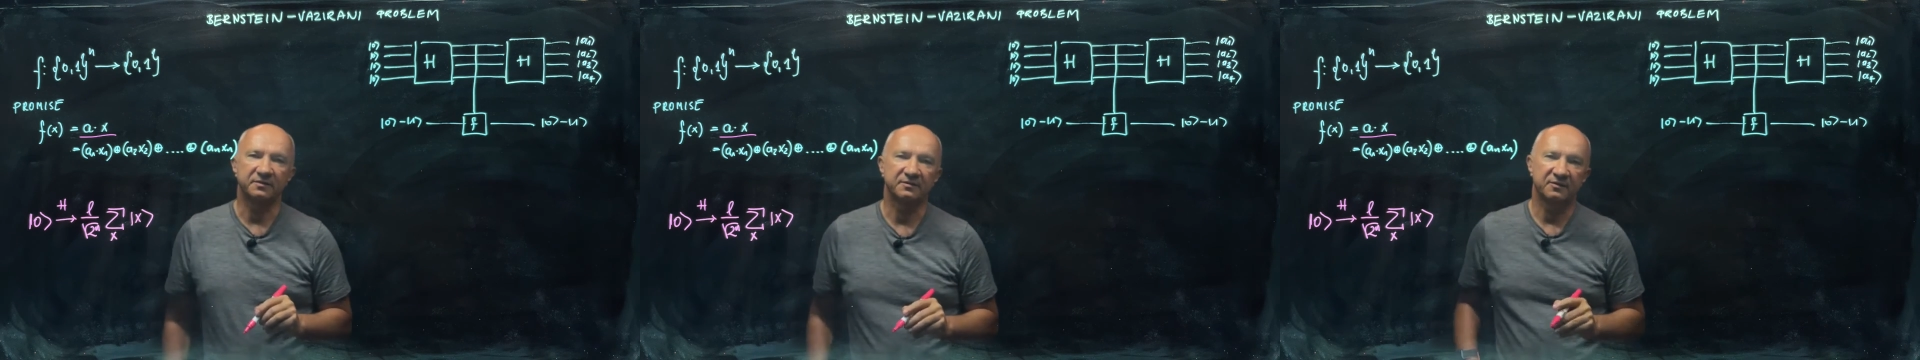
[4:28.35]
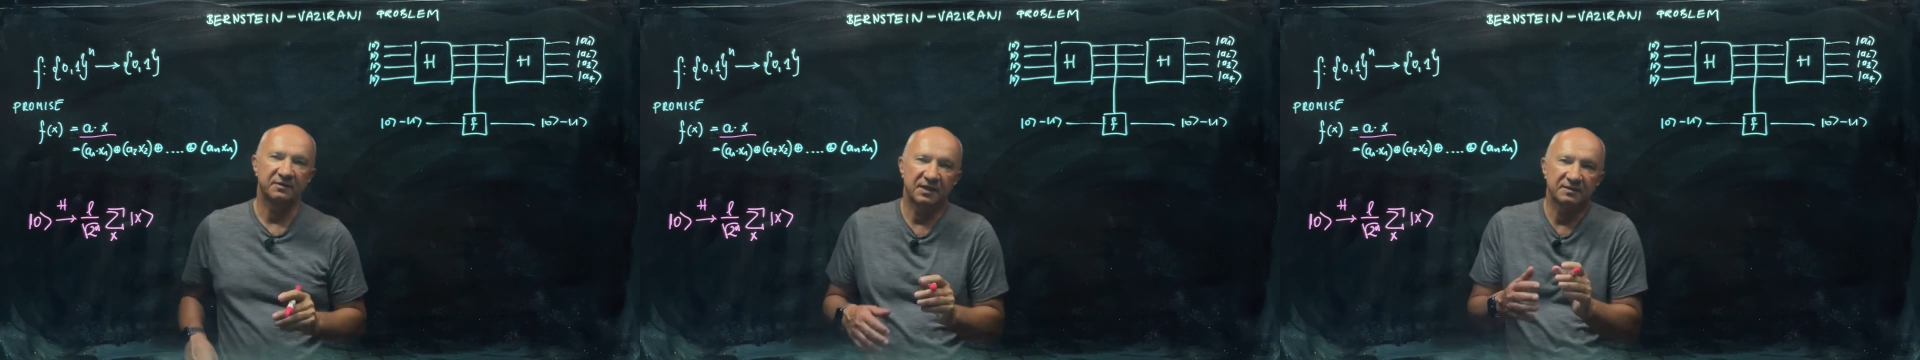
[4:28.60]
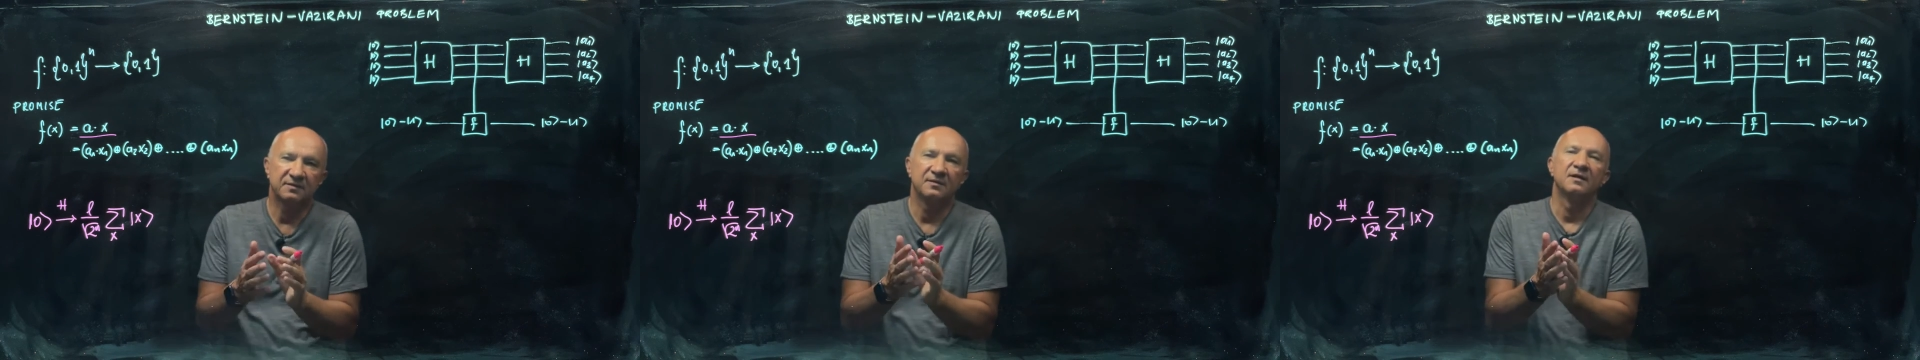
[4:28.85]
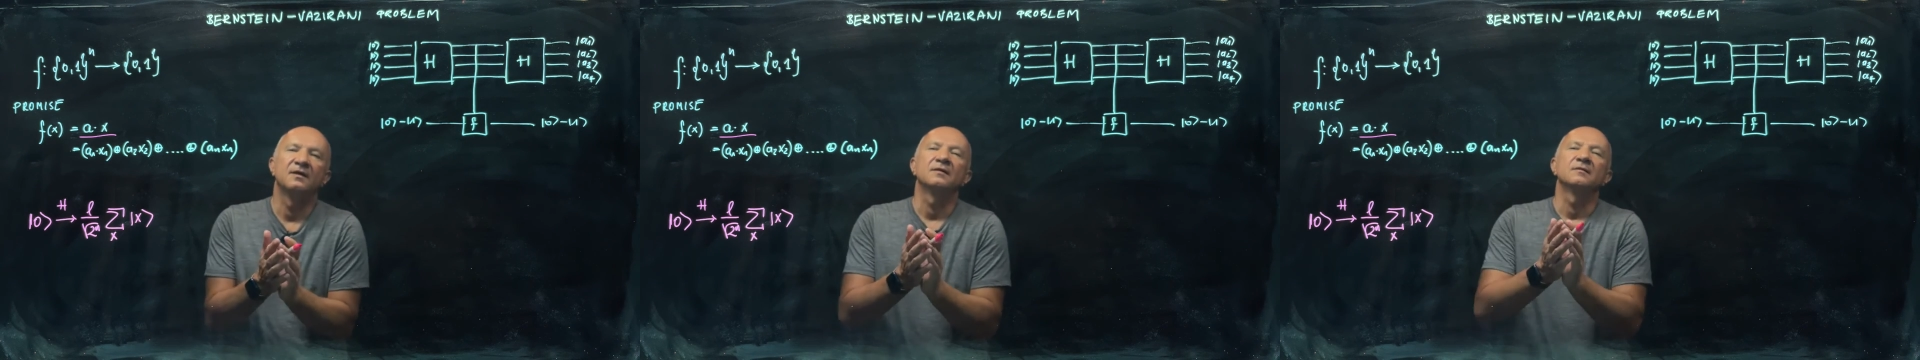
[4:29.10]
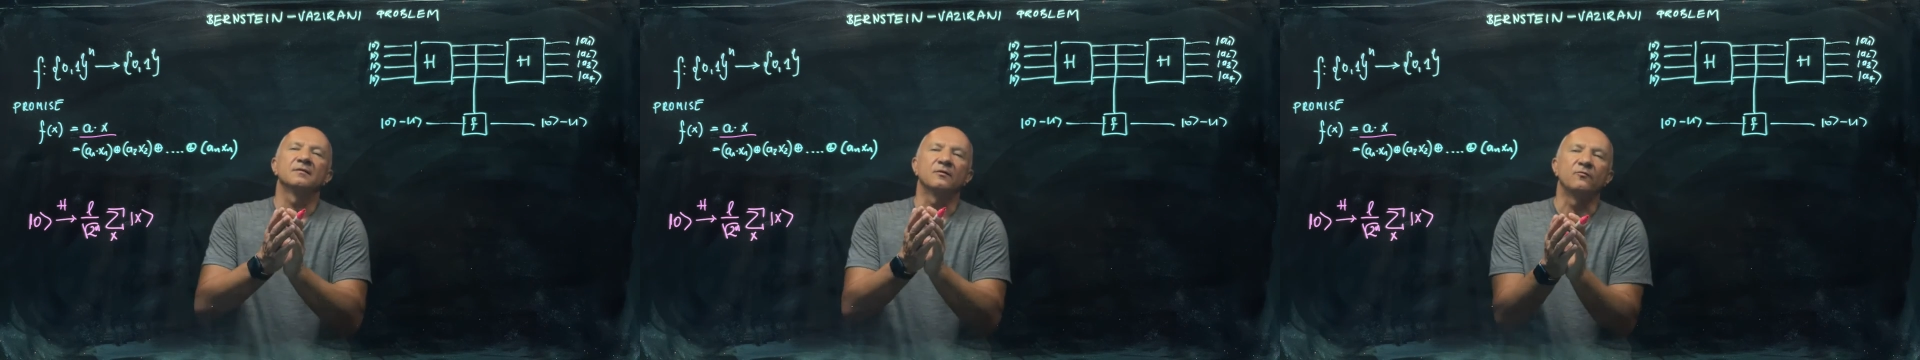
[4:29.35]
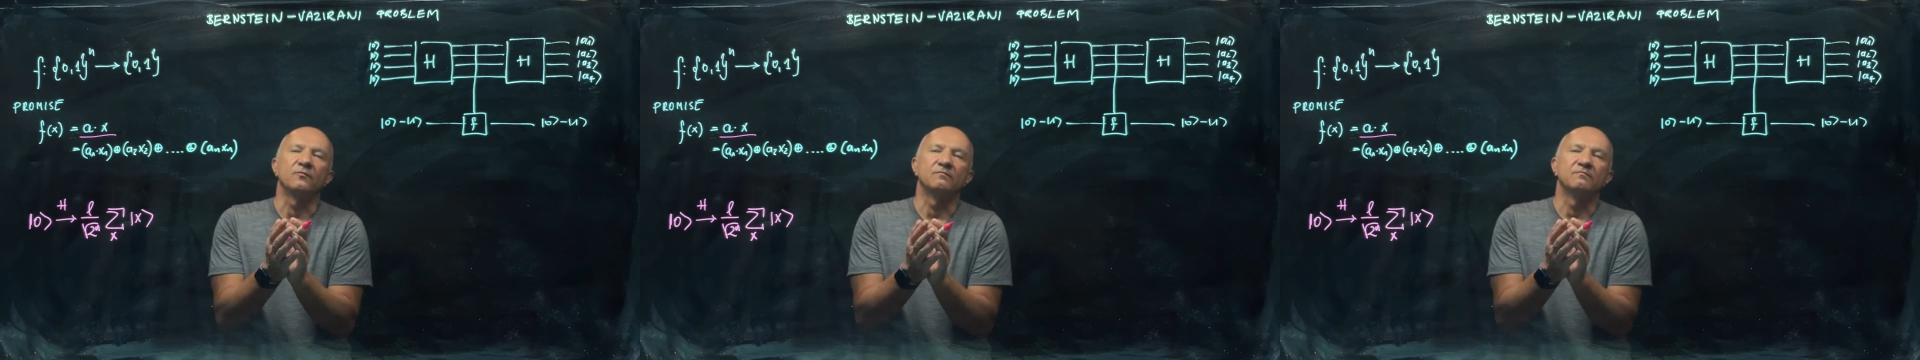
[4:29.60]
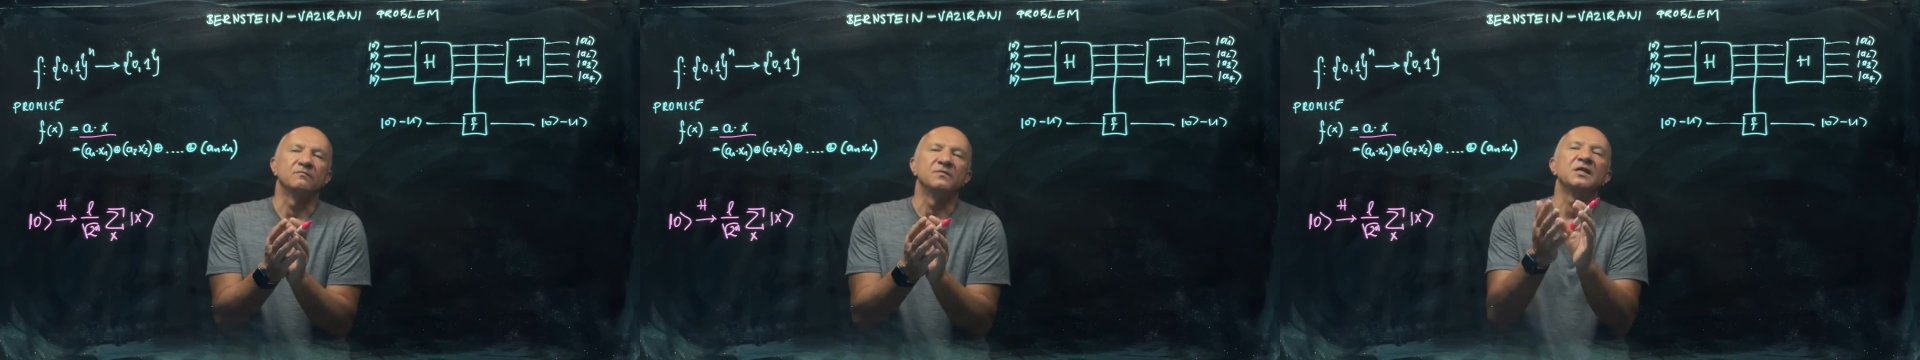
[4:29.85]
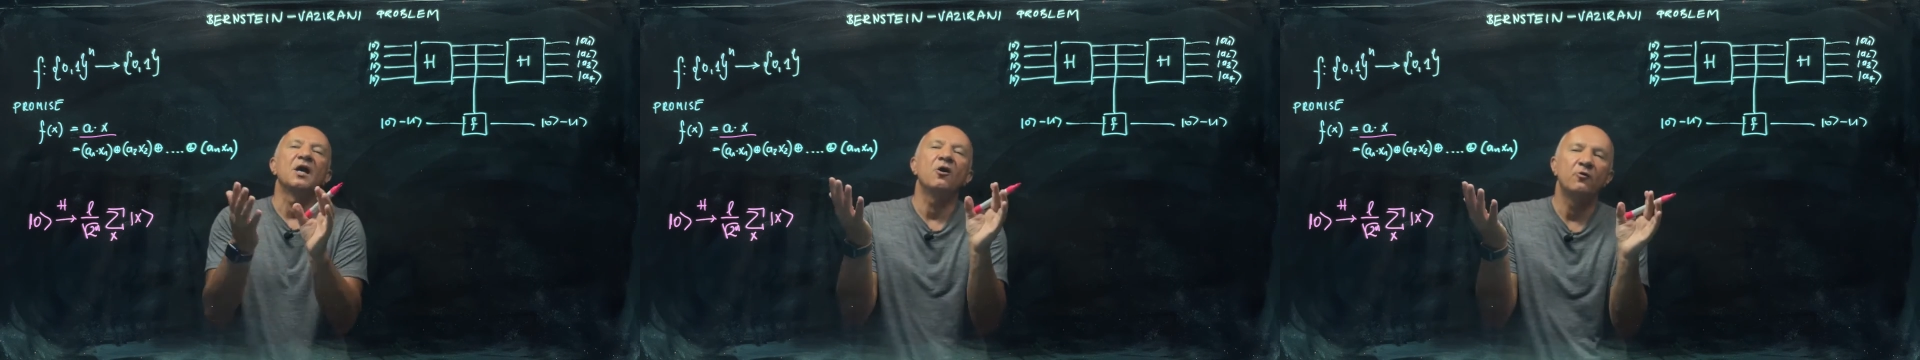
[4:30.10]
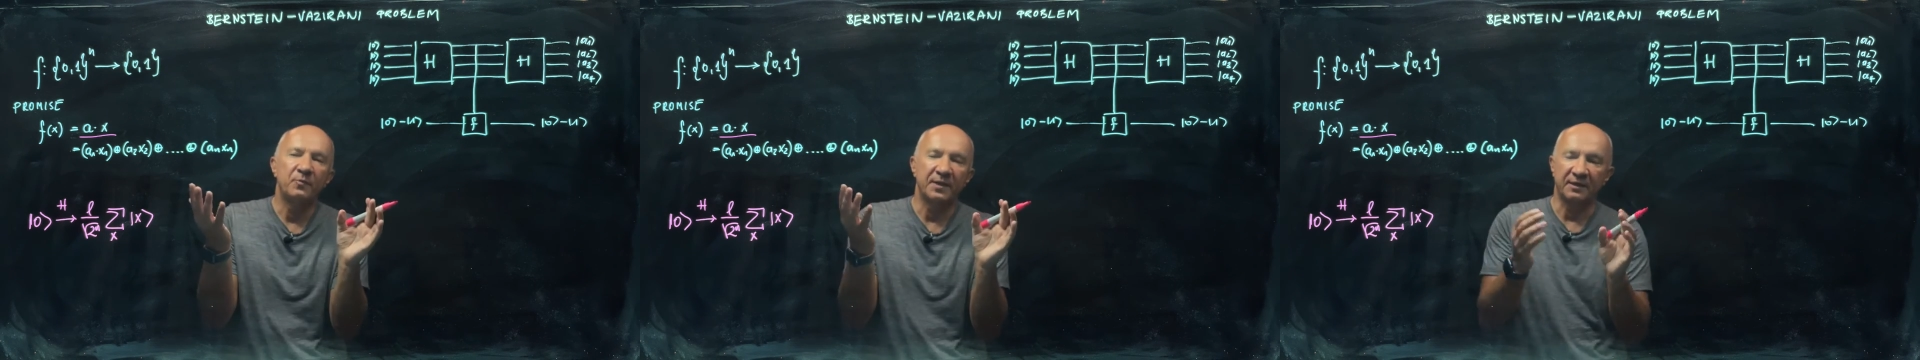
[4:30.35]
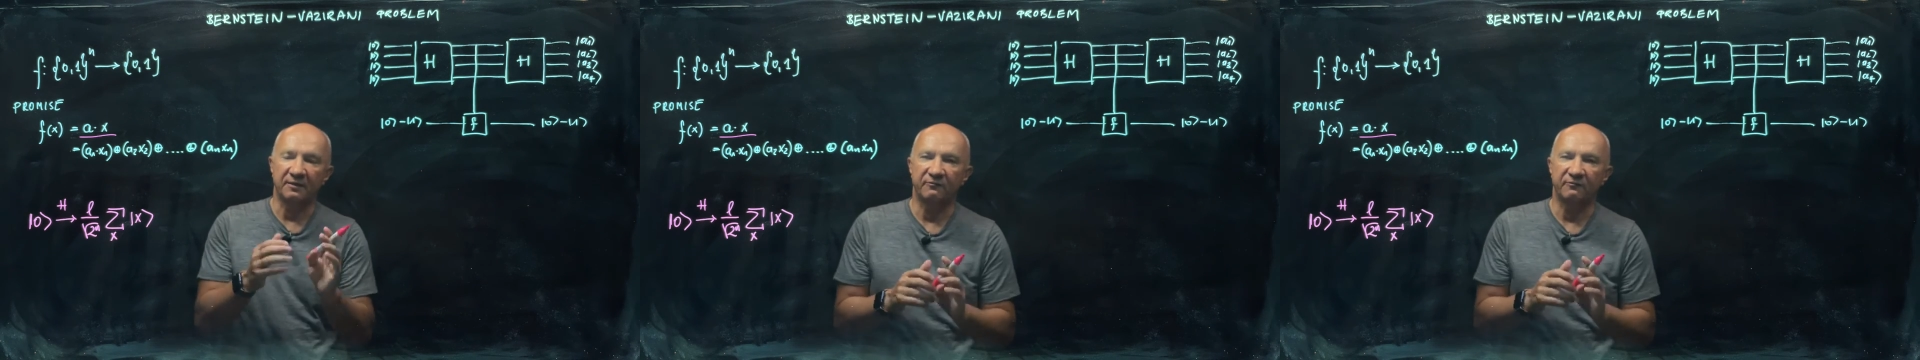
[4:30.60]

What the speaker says: So that's the opening